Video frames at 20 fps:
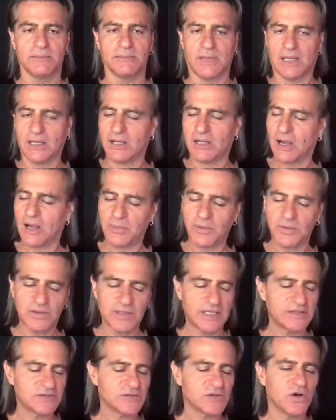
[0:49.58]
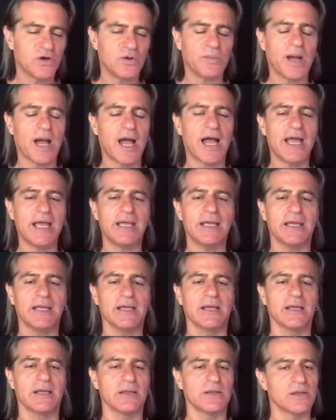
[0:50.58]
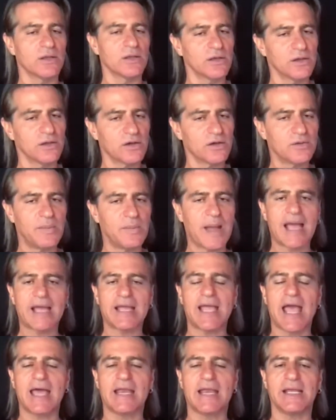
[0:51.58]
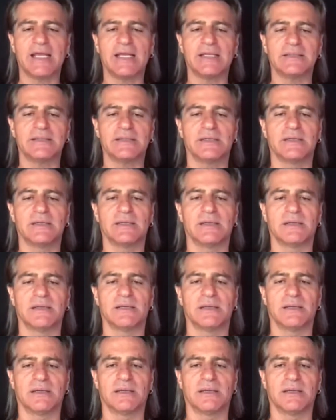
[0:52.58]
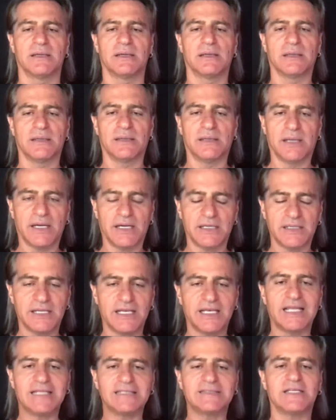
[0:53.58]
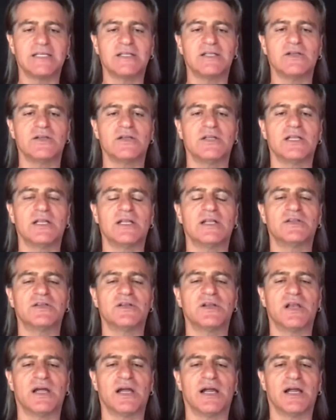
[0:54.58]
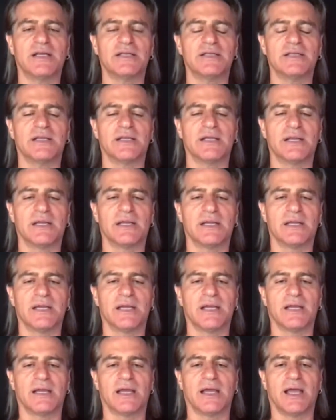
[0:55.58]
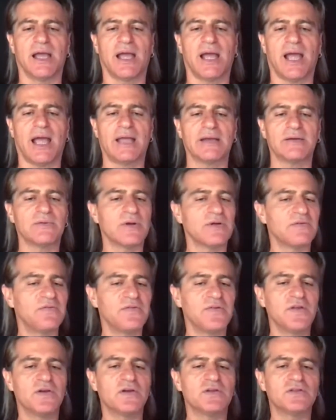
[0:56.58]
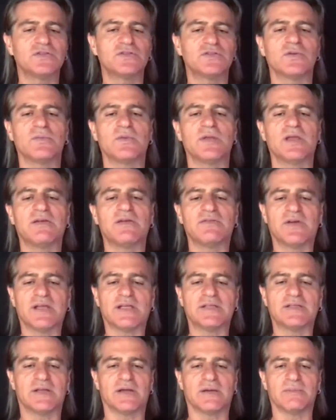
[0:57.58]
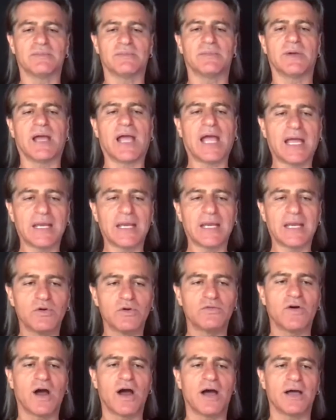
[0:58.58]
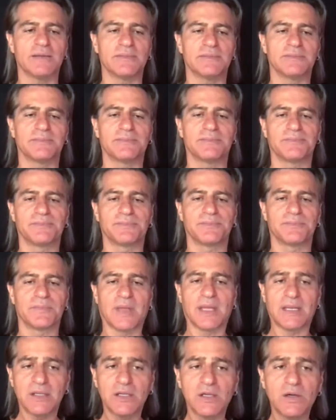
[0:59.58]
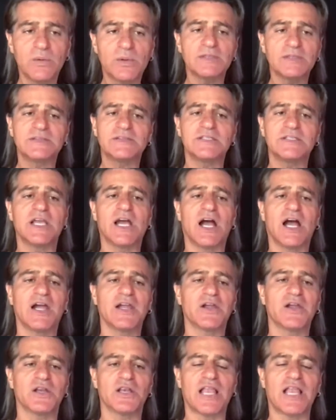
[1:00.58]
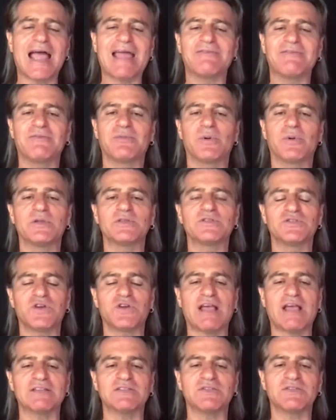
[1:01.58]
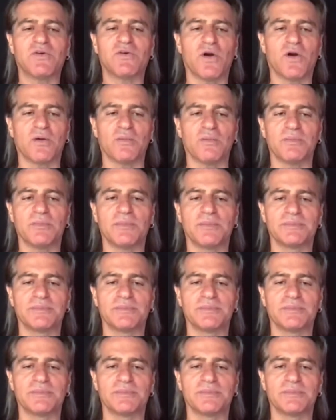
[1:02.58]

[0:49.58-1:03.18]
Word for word: a couple of days go by, you look back at it, learn the lesson you needed to learn, and refuse to be a victim and move on. And you will see how your life will transform.